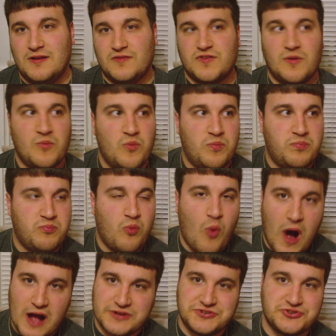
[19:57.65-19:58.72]
from
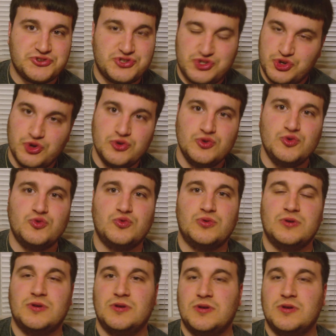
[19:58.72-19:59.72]
Watchers 2.